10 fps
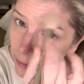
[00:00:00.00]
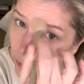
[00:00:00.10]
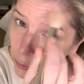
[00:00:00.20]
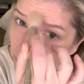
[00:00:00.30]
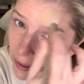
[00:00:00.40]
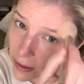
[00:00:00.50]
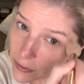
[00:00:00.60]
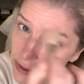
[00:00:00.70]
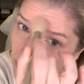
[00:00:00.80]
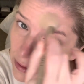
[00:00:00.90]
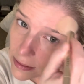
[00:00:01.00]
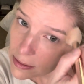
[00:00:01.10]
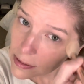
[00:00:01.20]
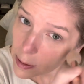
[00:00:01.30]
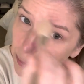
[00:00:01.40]
You may have seen
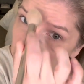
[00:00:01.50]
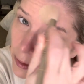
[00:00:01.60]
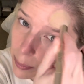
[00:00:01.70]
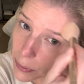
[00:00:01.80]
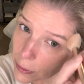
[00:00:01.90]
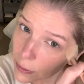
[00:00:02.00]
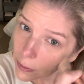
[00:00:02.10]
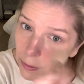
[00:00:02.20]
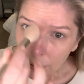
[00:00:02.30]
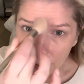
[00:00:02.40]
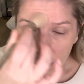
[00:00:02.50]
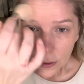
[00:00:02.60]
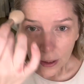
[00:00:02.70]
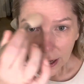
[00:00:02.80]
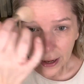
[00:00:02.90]
some people
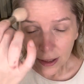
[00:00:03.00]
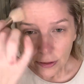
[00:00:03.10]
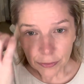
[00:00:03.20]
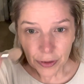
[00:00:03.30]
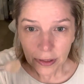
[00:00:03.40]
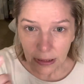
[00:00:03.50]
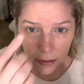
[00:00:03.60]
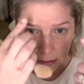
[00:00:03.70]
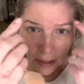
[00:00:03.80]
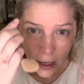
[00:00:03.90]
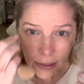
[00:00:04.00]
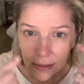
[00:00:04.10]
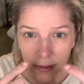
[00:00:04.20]
have the little dots